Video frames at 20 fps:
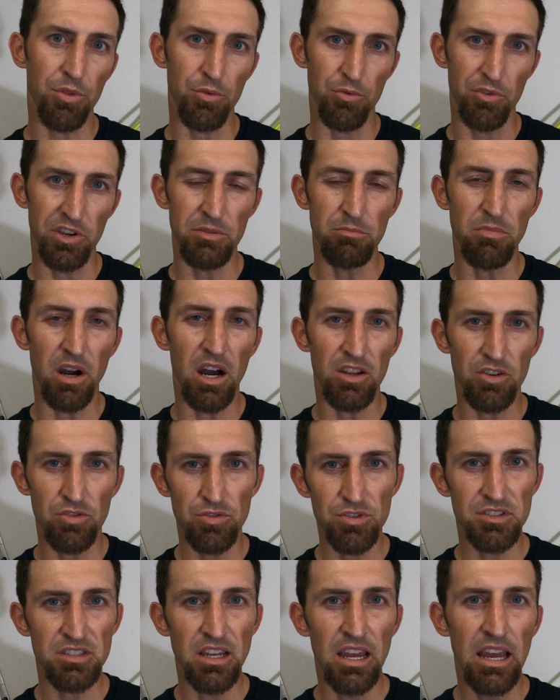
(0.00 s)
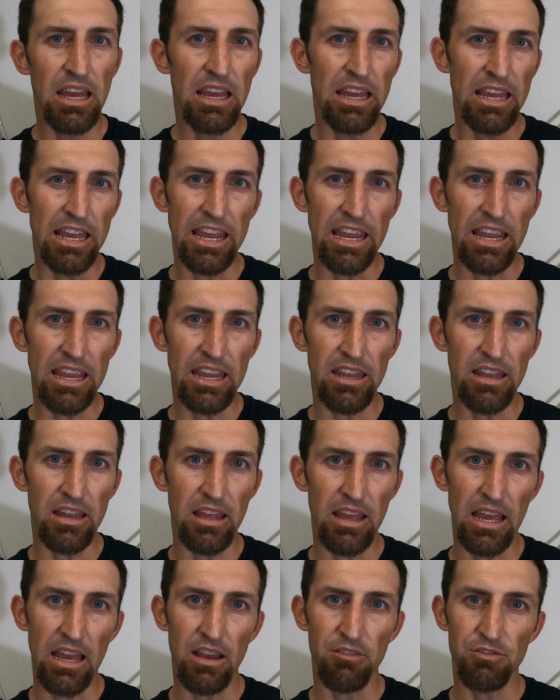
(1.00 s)
3 bottles and
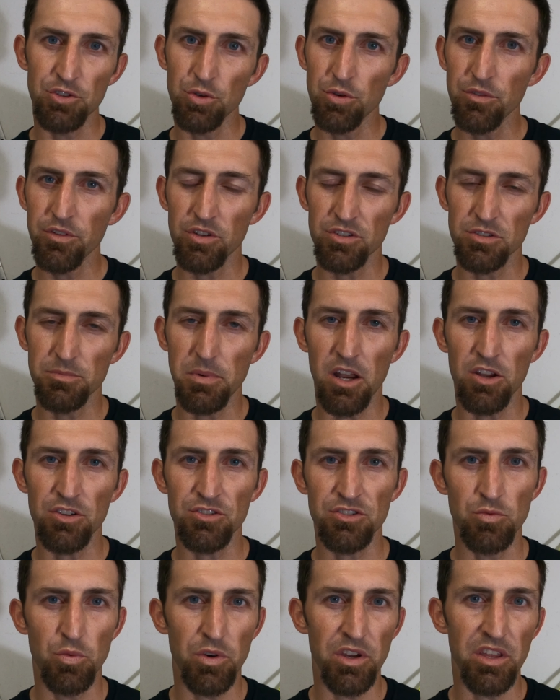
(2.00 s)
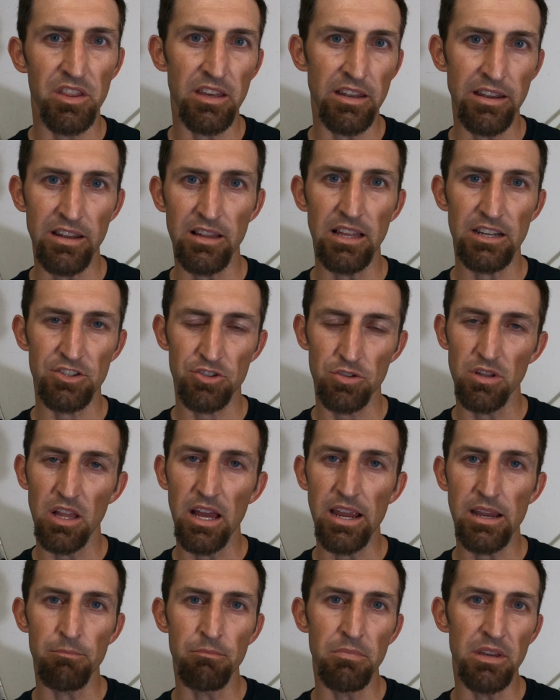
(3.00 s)
have 2 of those bottles with an
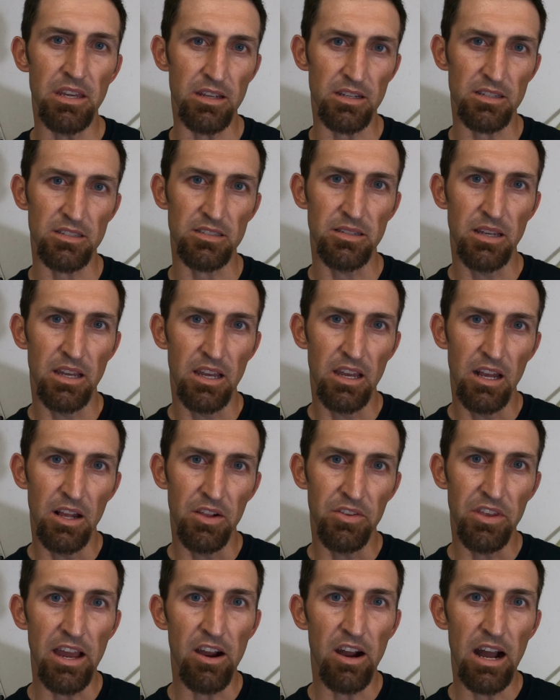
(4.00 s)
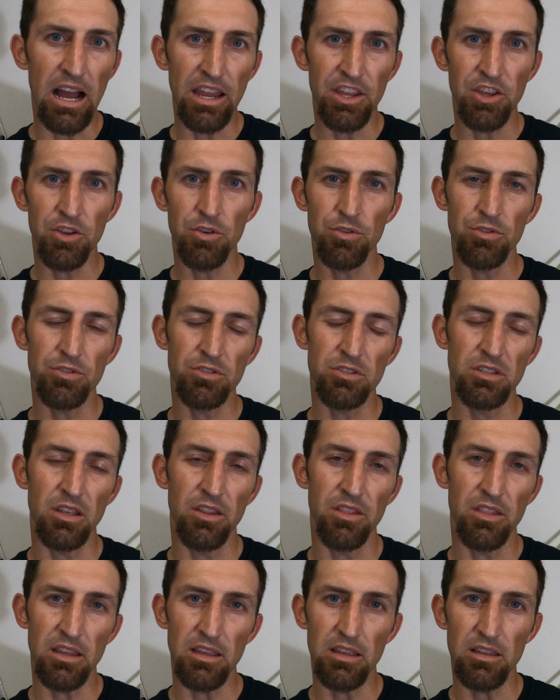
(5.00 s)
electrolyte mix. Now I use
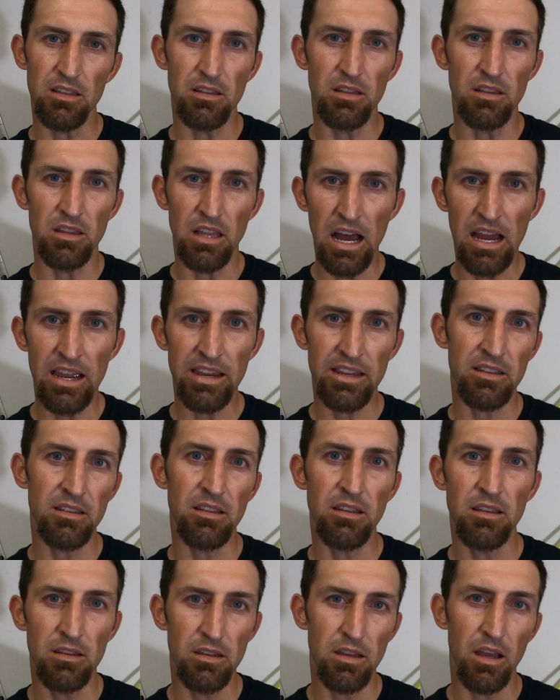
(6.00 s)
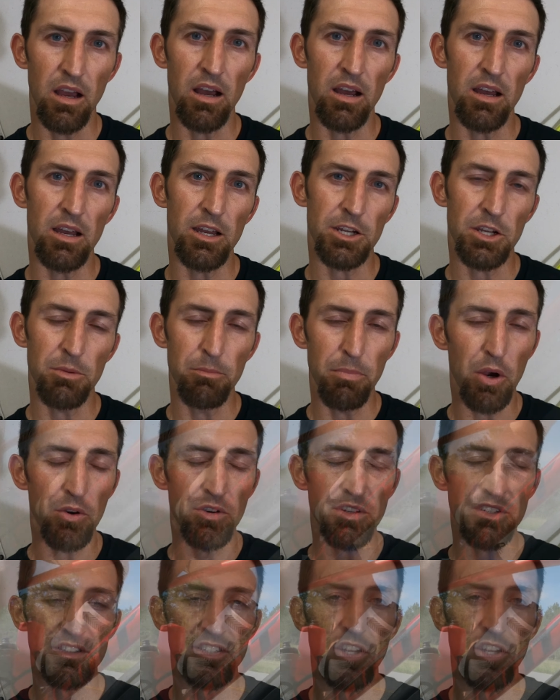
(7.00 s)
the Line Components